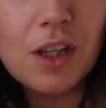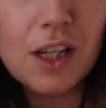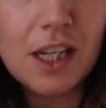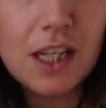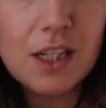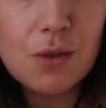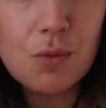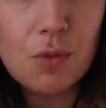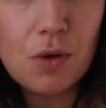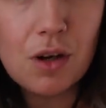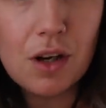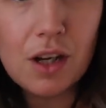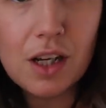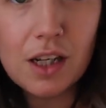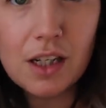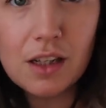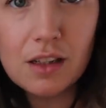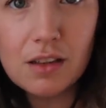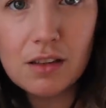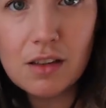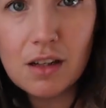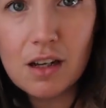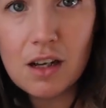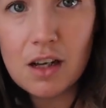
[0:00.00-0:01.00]
you can guess
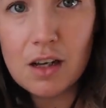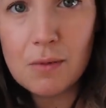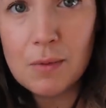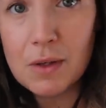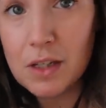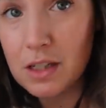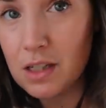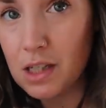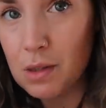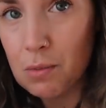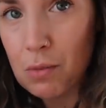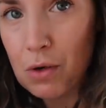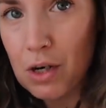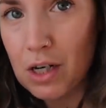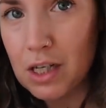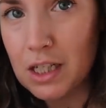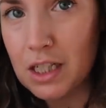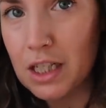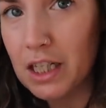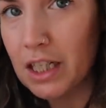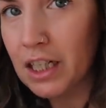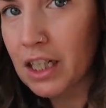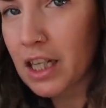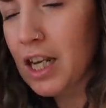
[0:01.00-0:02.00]
why, because of the
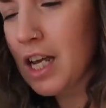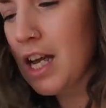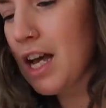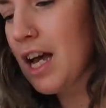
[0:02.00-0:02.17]
branding.